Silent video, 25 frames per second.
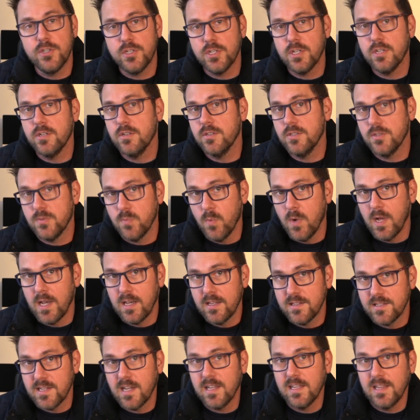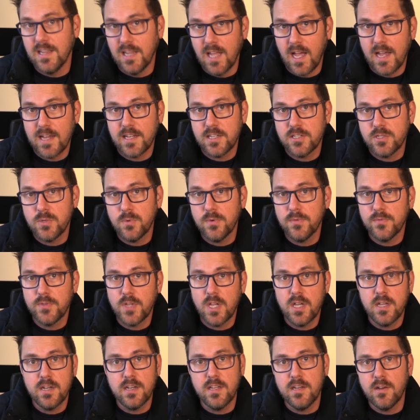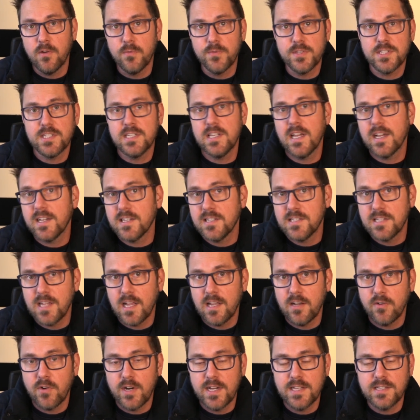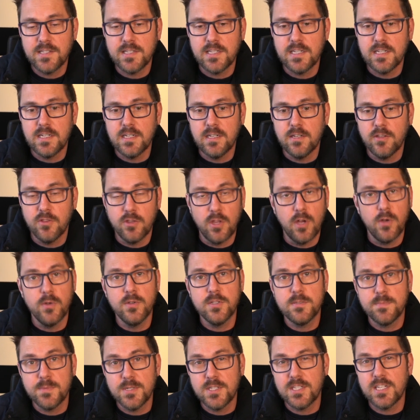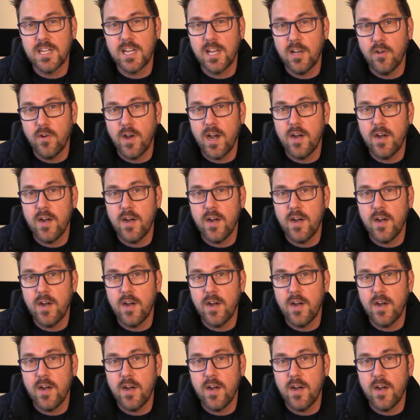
done as well as I'd like to have done, and obviously accelerating those particular